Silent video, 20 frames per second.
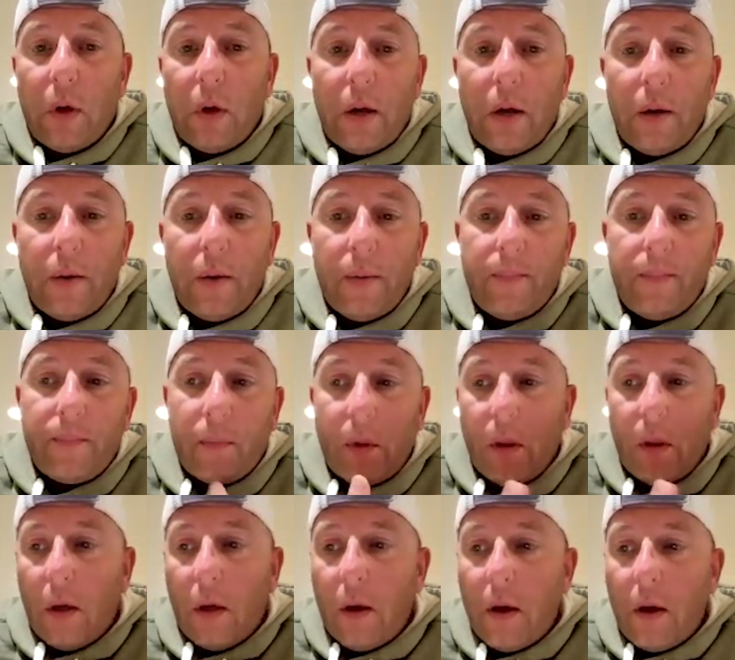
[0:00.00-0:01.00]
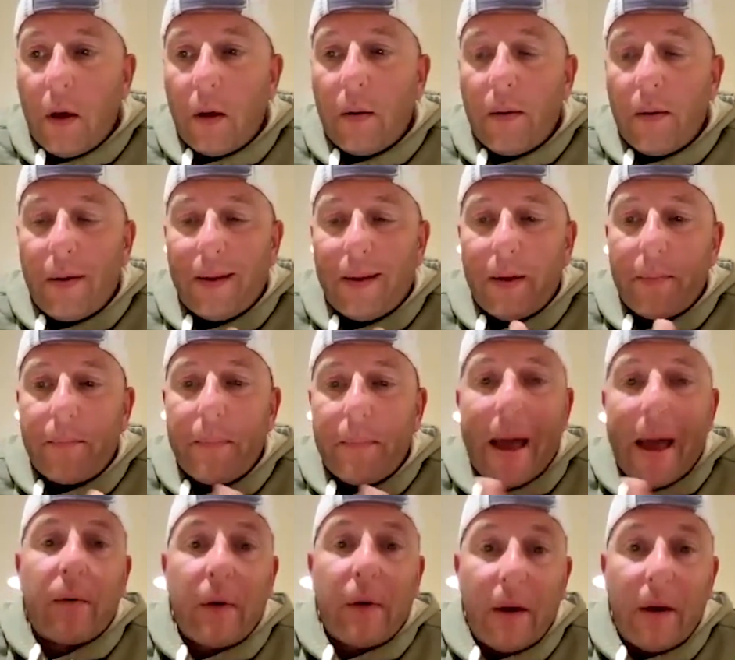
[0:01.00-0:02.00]
like a
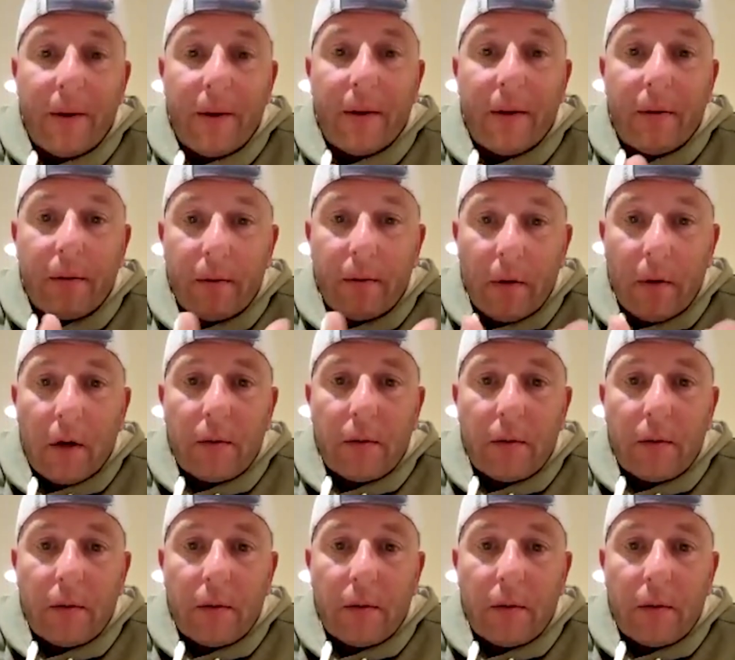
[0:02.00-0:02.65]
background in